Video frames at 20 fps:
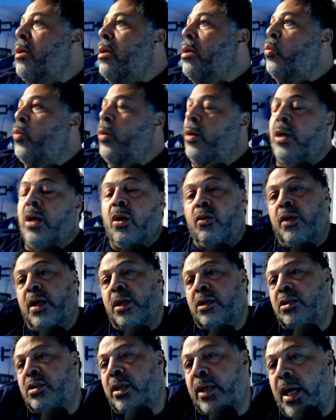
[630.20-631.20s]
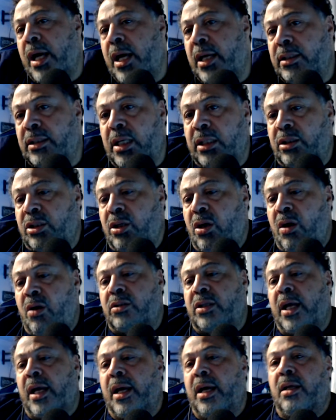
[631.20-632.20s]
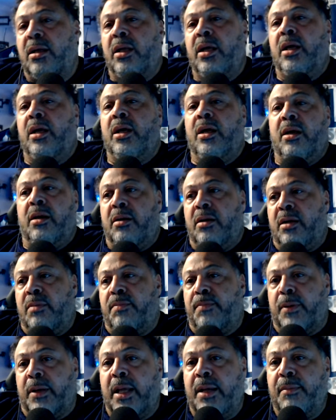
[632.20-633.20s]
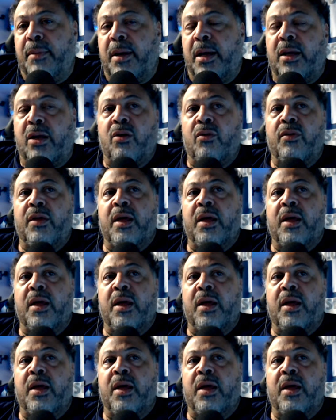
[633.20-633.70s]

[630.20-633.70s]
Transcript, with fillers: we know that guys like Charles Haley and the playmaker,